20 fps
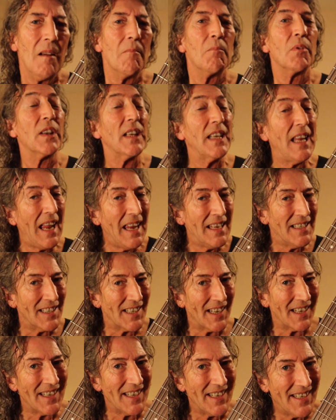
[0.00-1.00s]
But again,
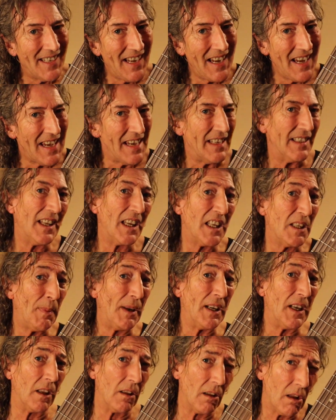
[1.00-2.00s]
as I say, they
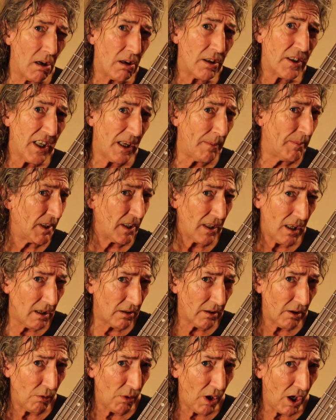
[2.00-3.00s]
spend a long time in a
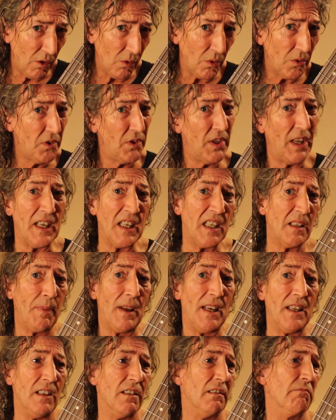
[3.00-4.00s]
cargo hold, they
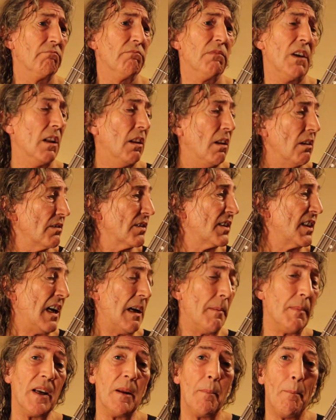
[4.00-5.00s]
spend a long
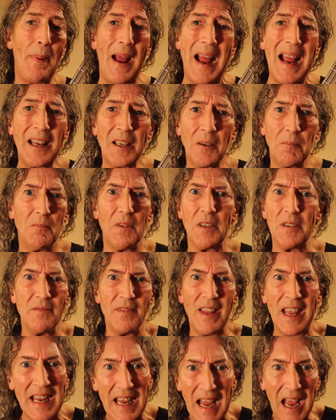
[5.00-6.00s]
time in a bag, and
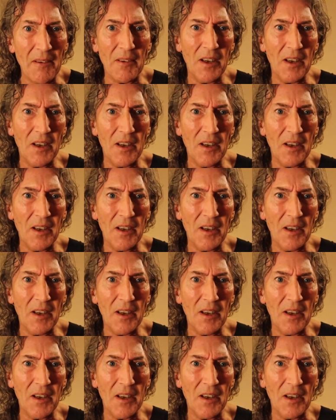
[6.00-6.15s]
they